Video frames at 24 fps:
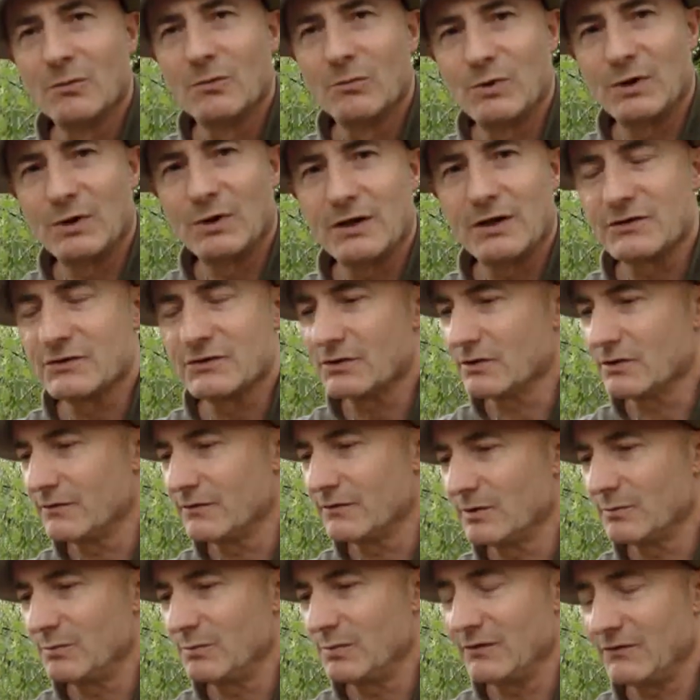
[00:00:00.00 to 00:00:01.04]
but it's sort
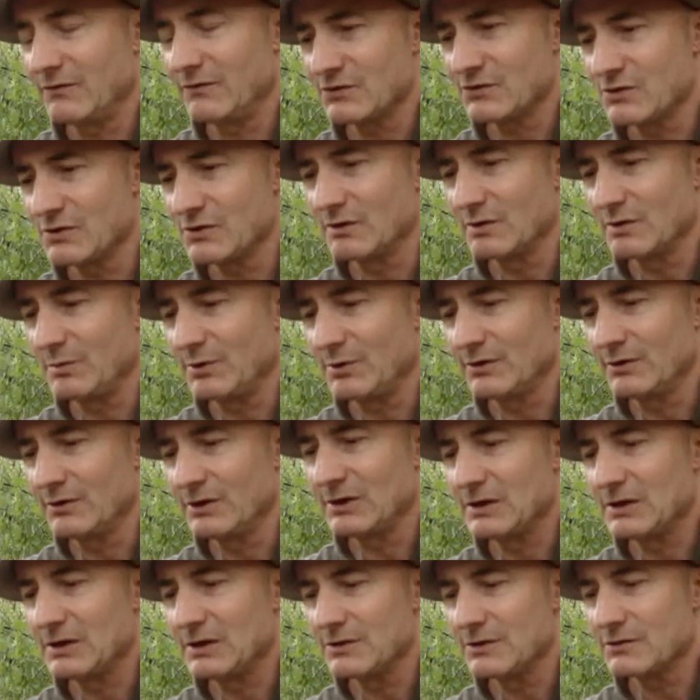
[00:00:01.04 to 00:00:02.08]
of a bit of a story
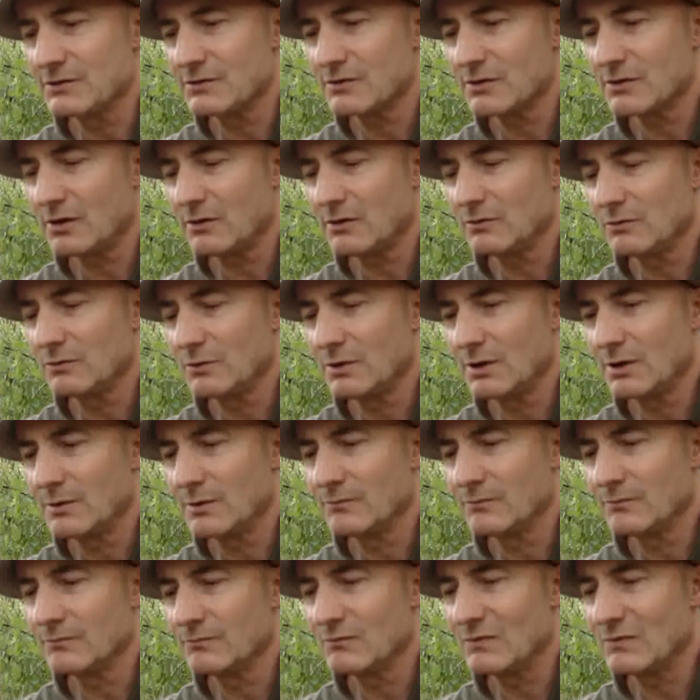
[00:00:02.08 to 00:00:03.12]
behind it.
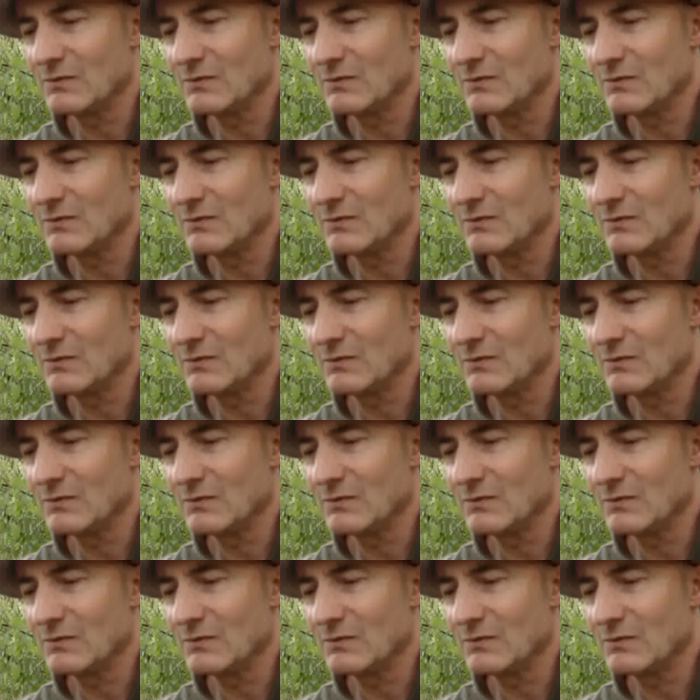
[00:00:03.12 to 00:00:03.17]
So